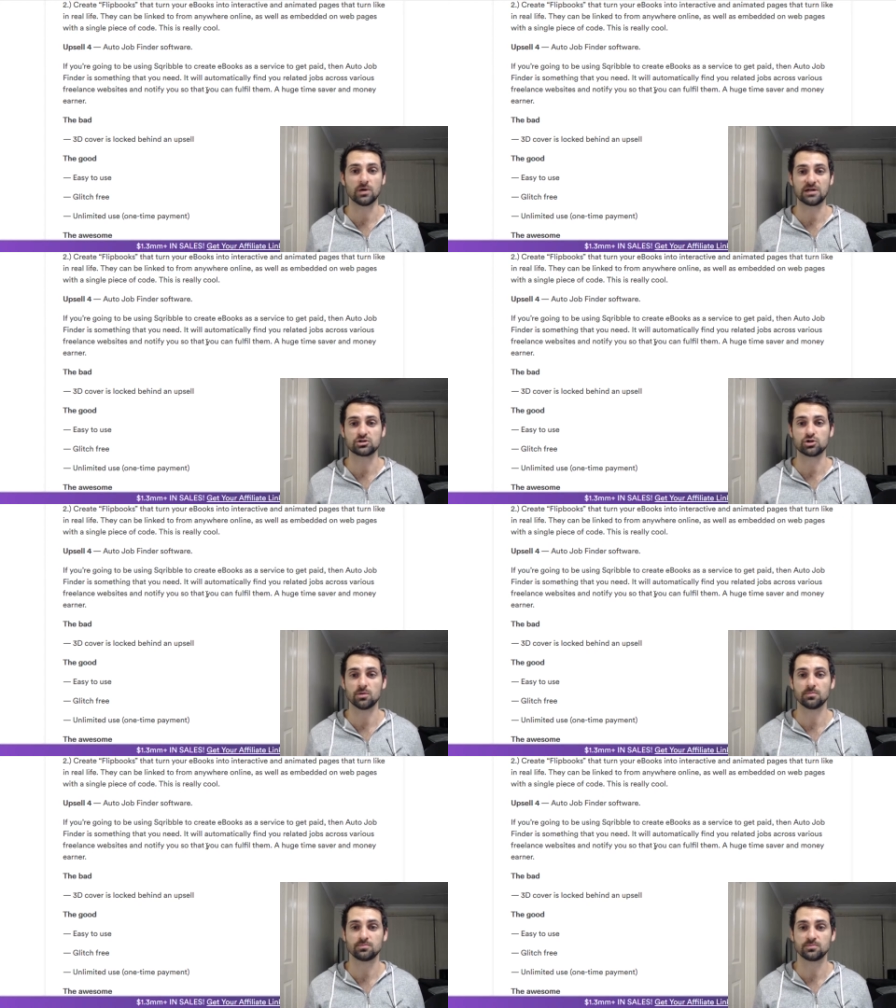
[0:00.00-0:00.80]
when
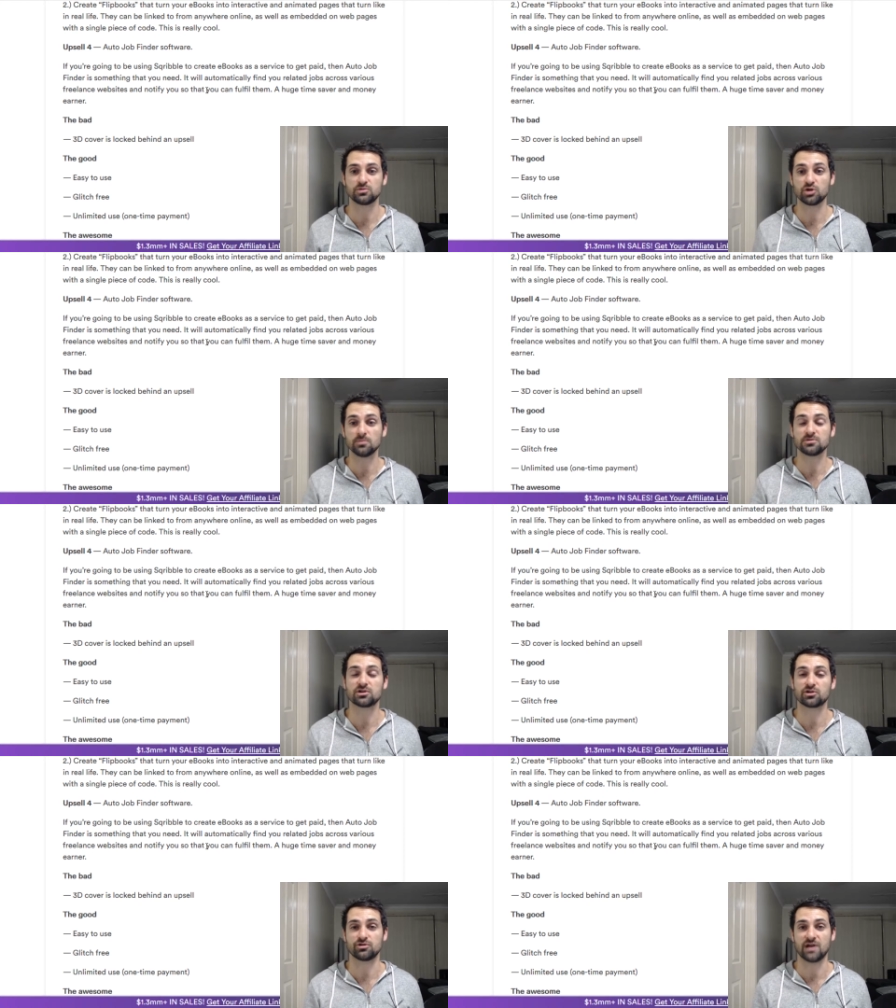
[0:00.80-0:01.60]
jobs
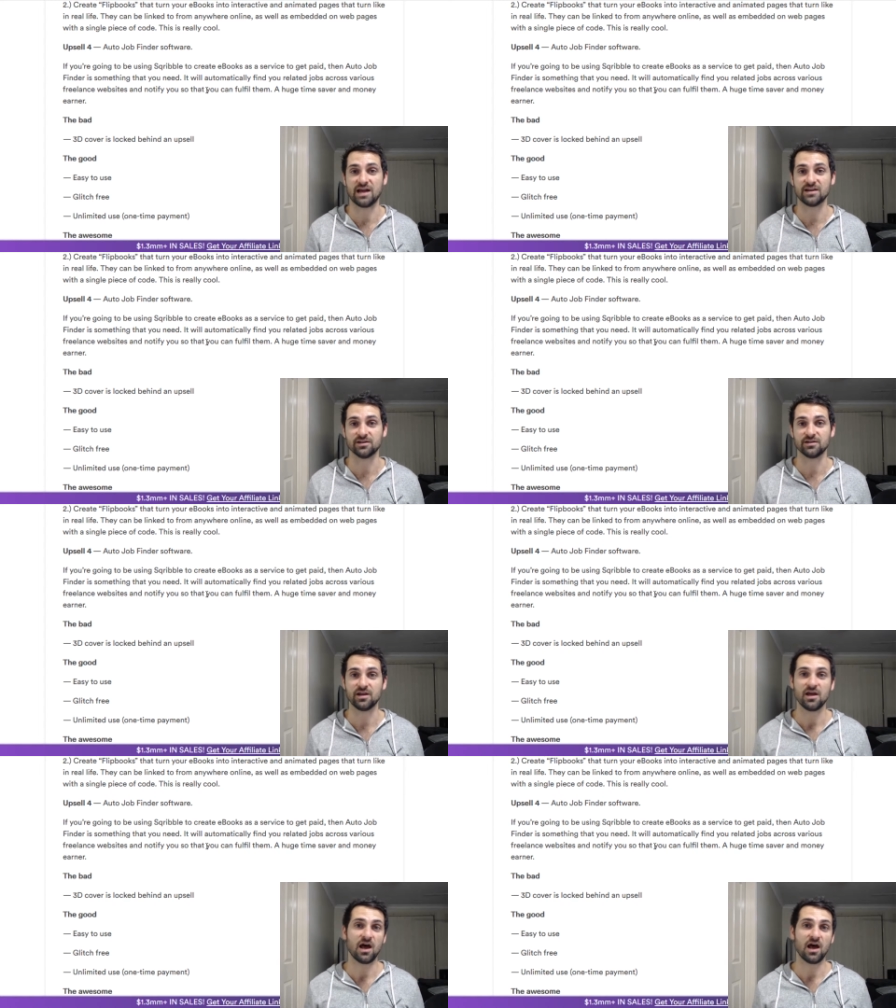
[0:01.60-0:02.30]
are created